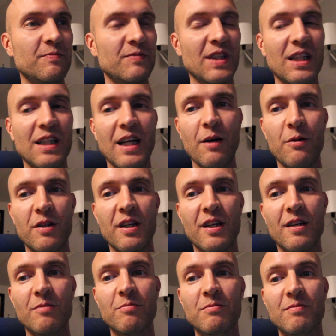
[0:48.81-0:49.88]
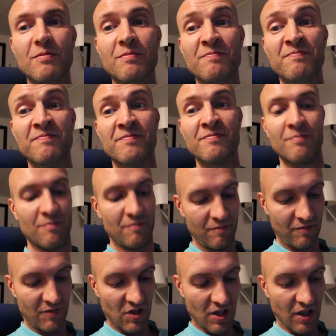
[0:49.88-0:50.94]
Then now that I'm
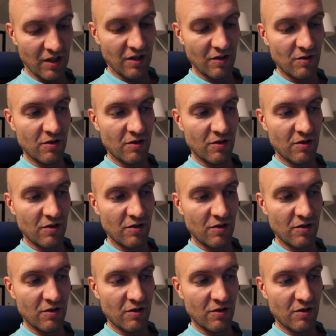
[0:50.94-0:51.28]
starting